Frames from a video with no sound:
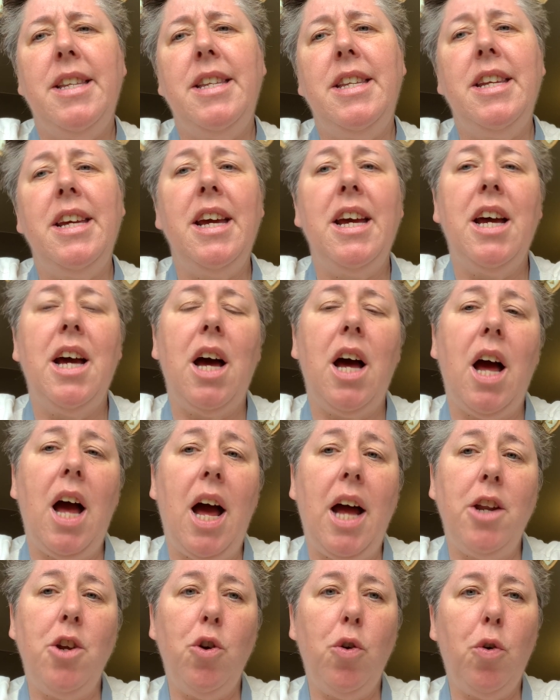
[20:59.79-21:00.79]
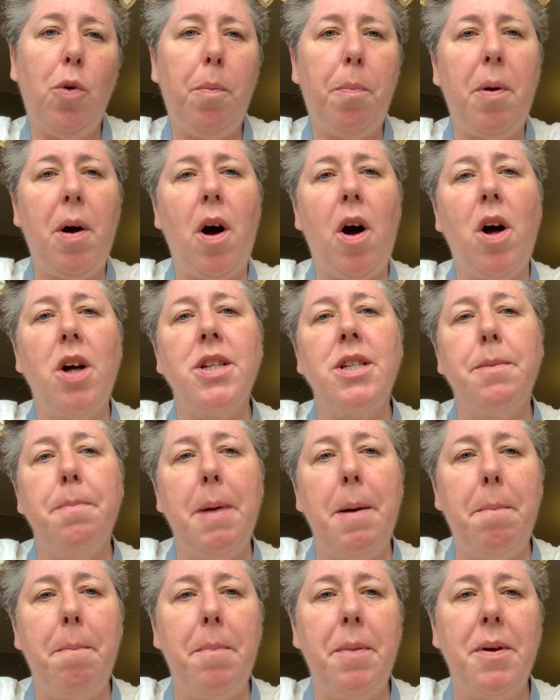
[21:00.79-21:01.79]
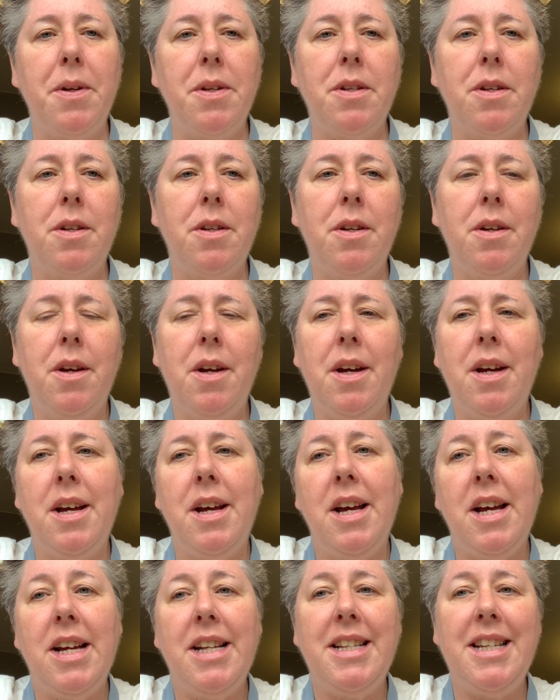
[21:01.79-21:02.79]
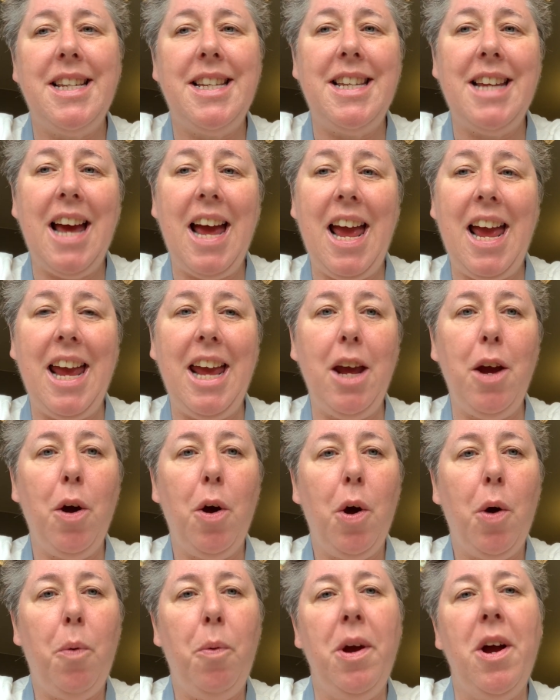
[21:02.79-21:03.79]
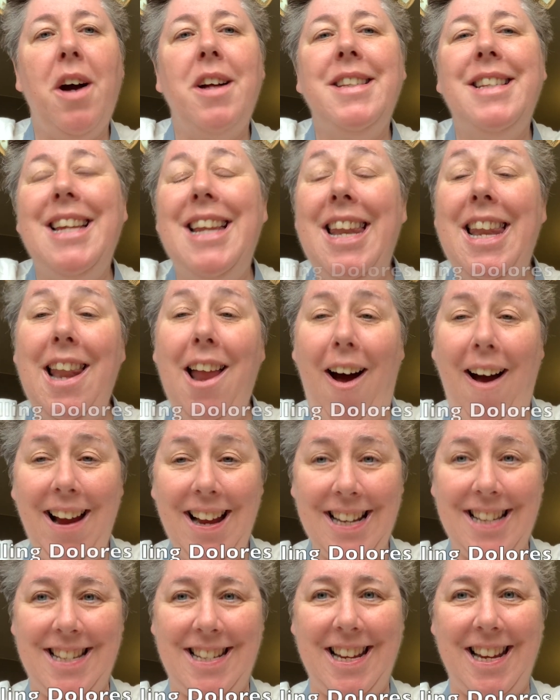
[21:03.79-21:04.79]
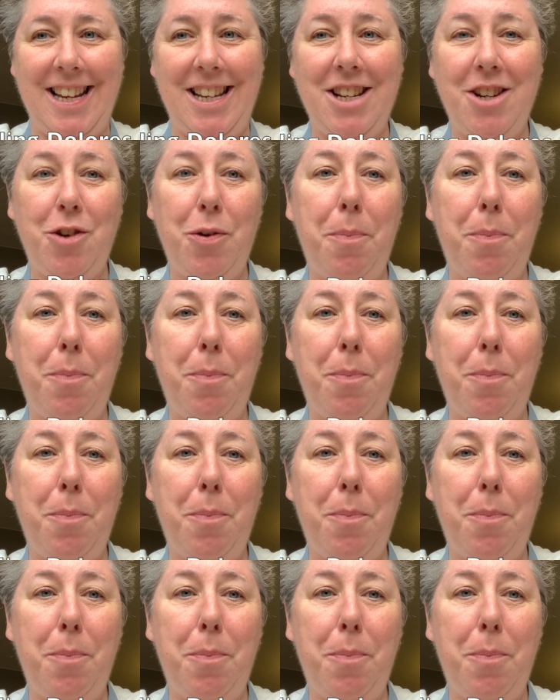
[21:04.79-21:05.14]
Dear annual pass members, today we are delighted to